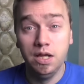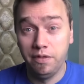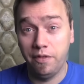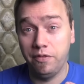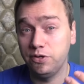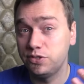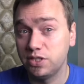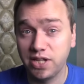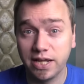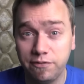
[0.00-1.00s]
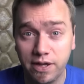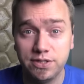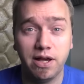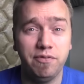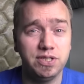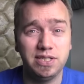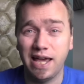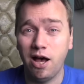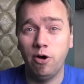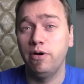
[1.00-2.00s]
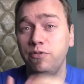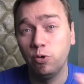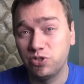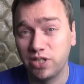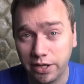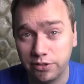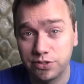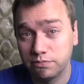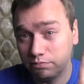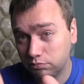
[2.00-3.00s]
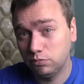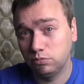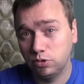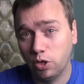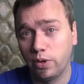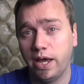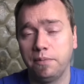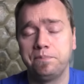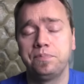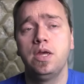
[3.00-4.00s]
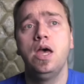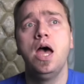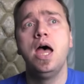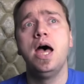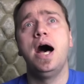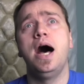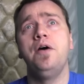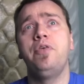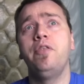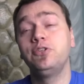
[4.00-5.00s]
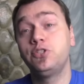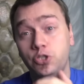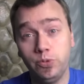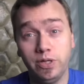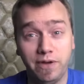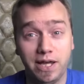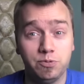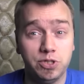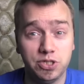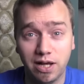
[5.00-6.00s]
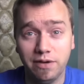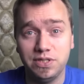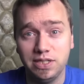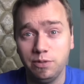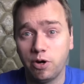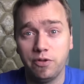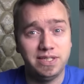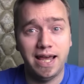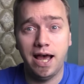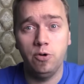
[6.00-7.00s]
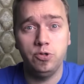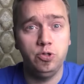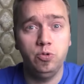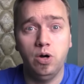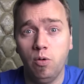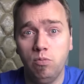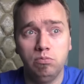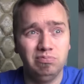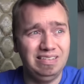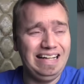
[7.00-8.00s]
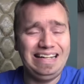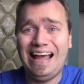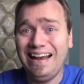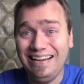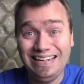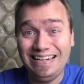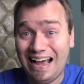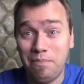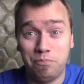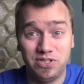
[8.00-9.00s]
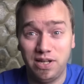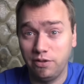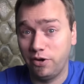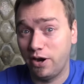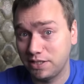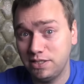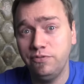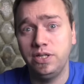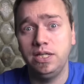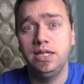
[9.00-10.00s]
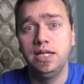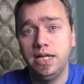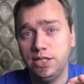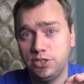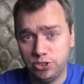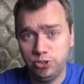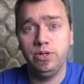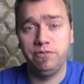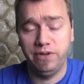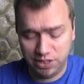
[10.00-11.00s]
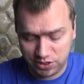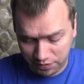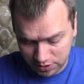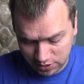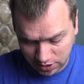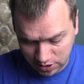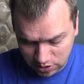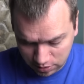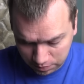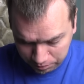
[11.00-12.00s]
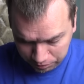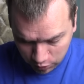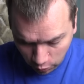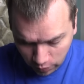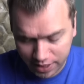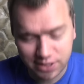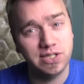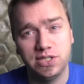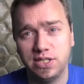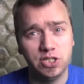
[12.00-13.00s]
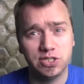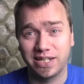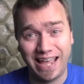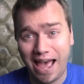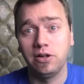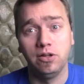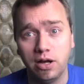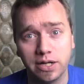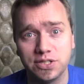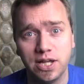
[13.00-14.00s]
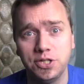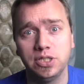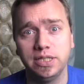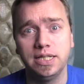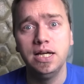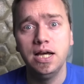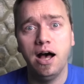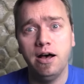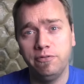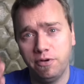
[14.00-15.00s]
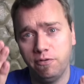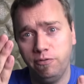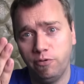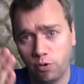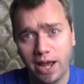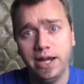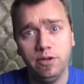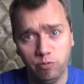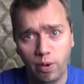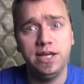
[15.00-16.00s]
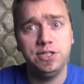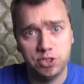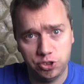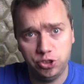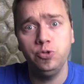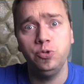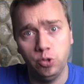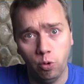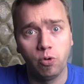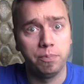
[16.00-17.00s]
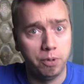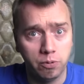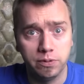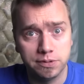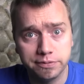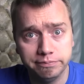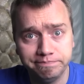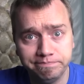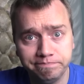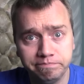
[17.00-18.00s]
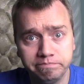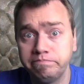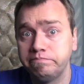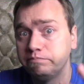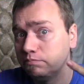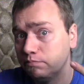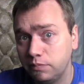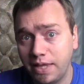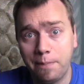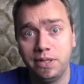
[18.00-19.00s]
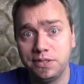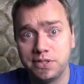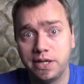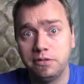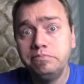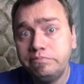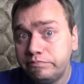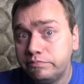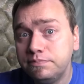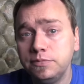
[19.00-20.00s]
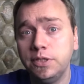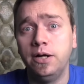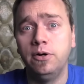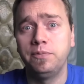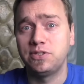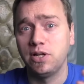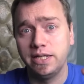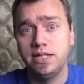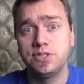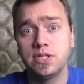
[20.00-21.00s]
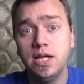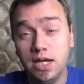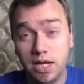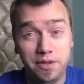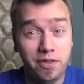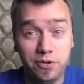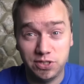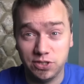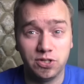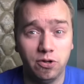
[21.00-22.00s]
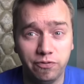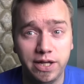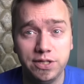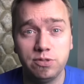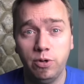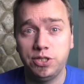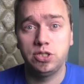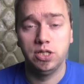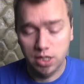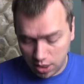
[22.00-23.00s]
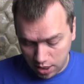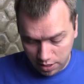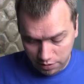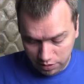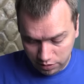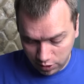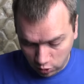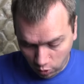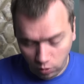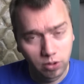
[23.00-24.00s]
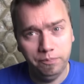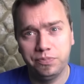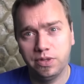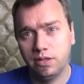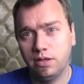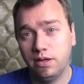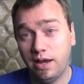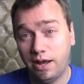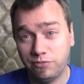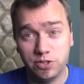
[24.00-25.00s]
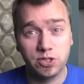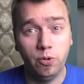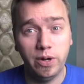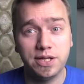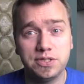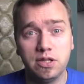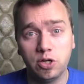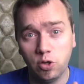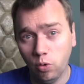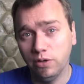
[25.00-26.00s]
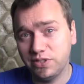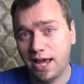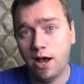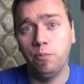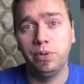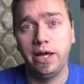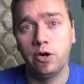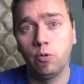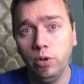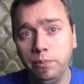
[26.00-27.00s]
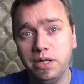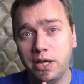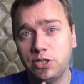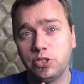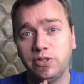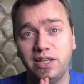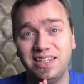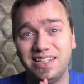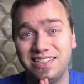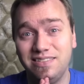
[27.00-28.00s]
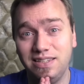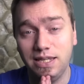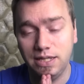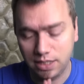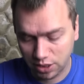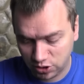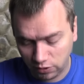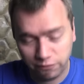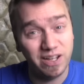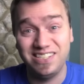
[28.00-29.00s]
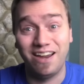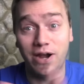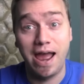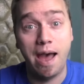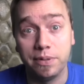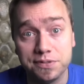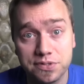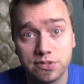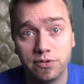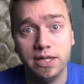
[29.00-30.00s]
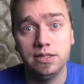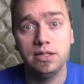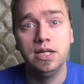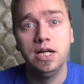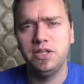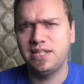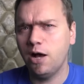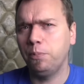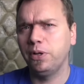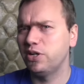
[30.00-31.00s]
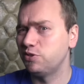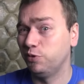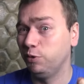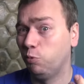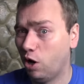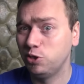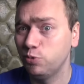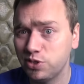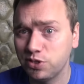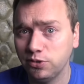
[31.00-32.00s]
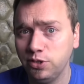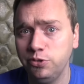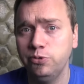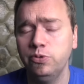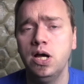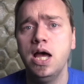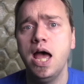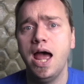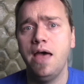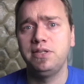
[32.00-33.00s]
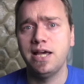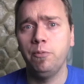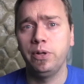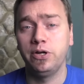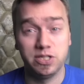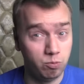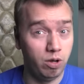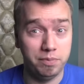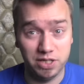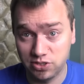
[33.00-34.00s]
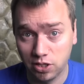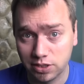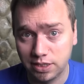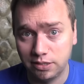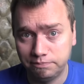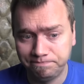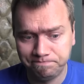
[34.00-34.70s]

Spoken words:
Then there's the psychic phase. Obviously Tau have no psychers. Okay. Then there's the shooting phase, which is obviously where the Tau do like 99% of their activity is the shooting phase. And this codex is just a catalog, essentially, of a variety of ways to shoot your opponent. That being said, that's all it is. And then the assault phase, which the goal, after this codex, the goal of a Tau player will be to make sure that the assault phase never happens, right? The Tau player doesn't really want to assault you, and the Tau player doesn't want to be assaulted.